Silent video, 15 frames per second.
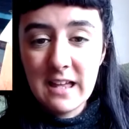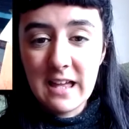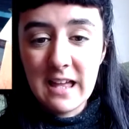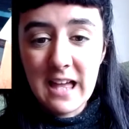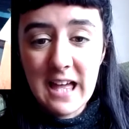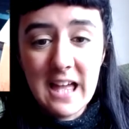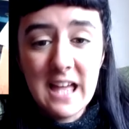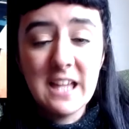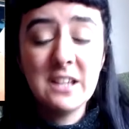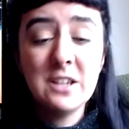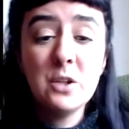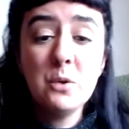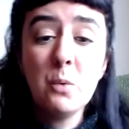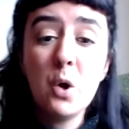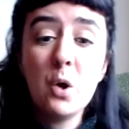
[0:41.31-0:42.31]
And
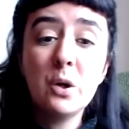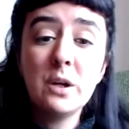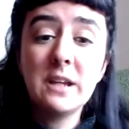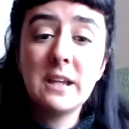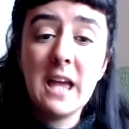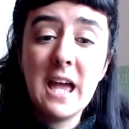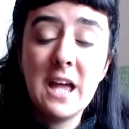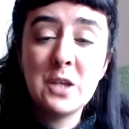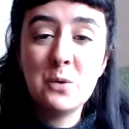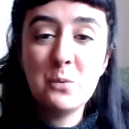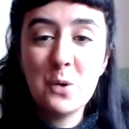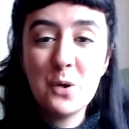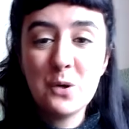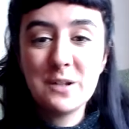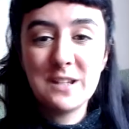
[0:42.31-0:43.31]
you walk and you
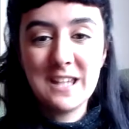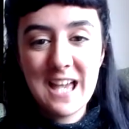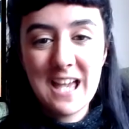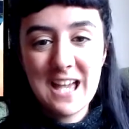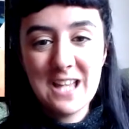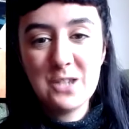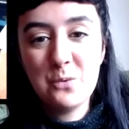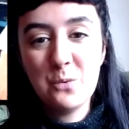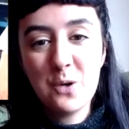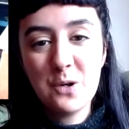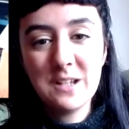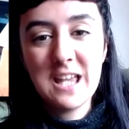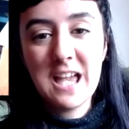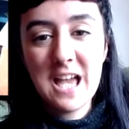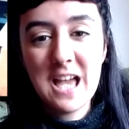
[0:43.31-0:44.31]
walk and you
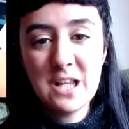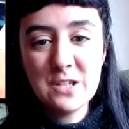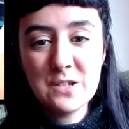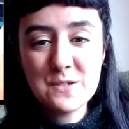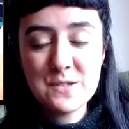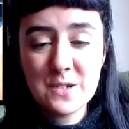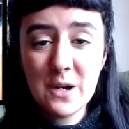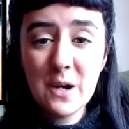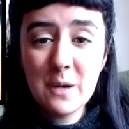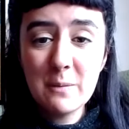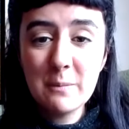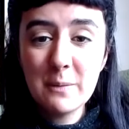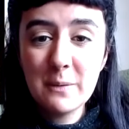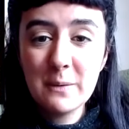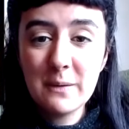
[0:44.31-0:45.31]
walk and you stop.
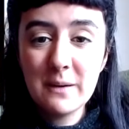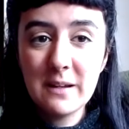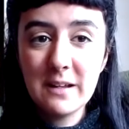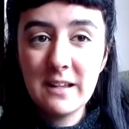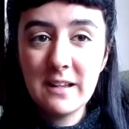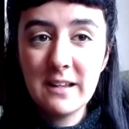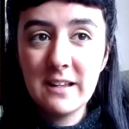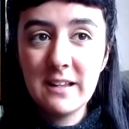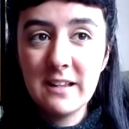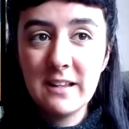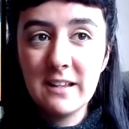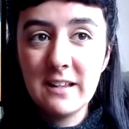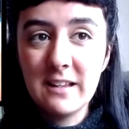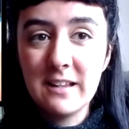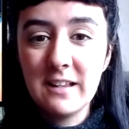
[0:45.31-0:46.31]

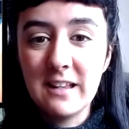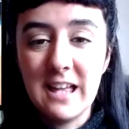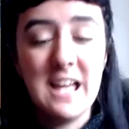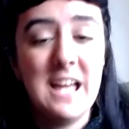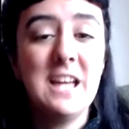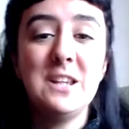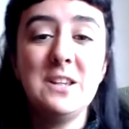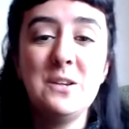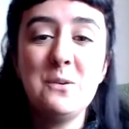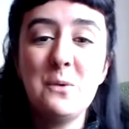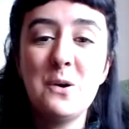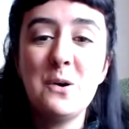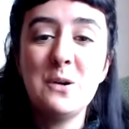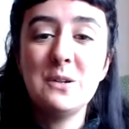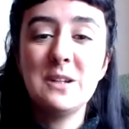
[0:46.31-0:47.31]
And you
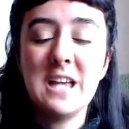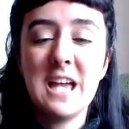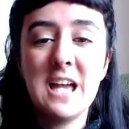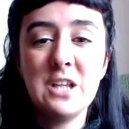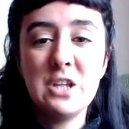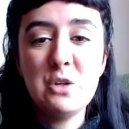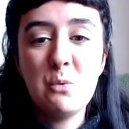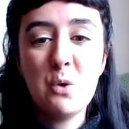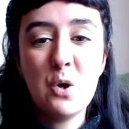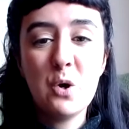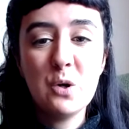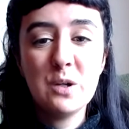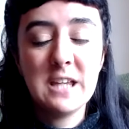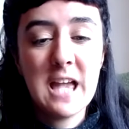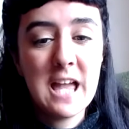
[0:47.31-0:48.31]
walk and you
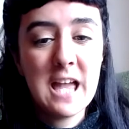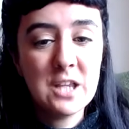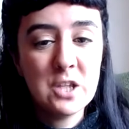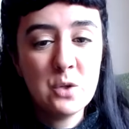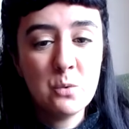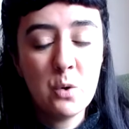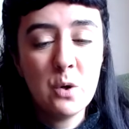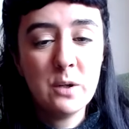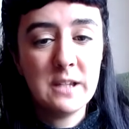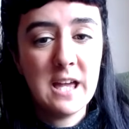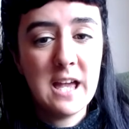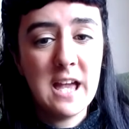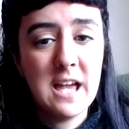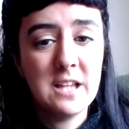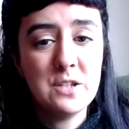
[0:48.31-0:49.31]
walk and you walk
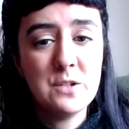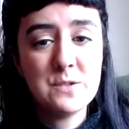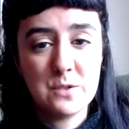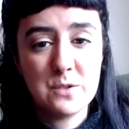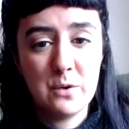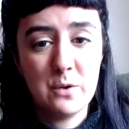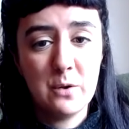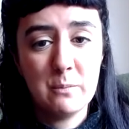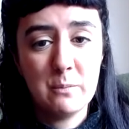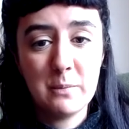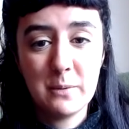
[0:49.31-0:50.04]
and you stop.